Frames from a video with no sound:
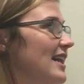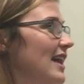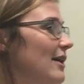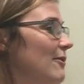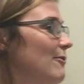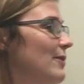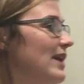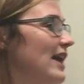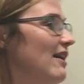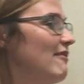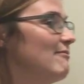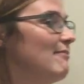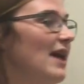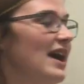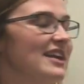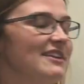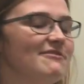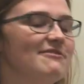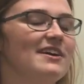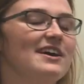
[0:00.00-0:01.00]
and we have
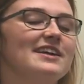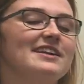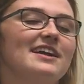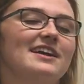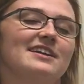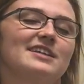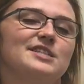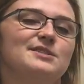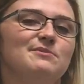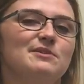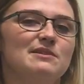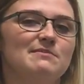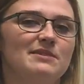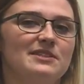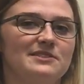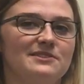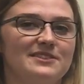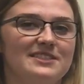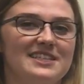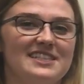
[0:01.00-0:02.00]
modified that
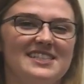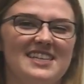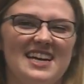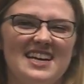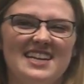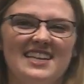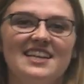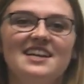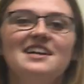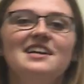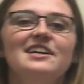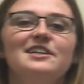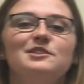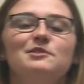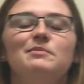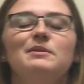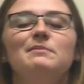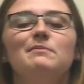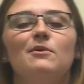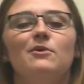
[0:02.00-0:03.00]
experimental design to
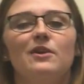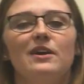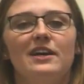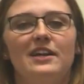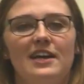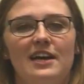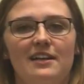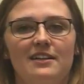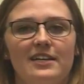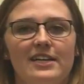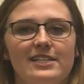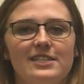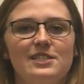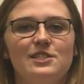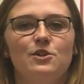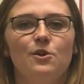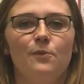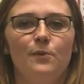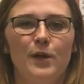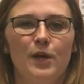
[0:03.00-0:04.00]
be more analogous
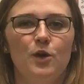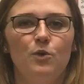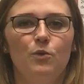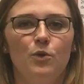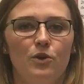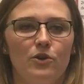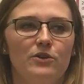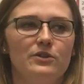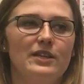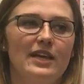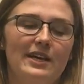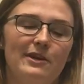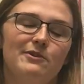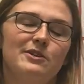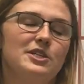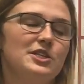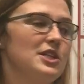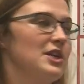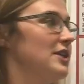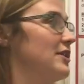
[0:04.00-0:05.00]
to real-world
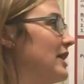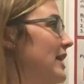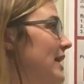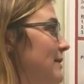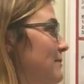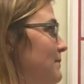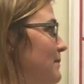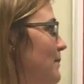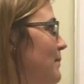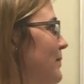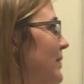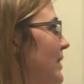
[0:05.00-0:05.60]
language learning.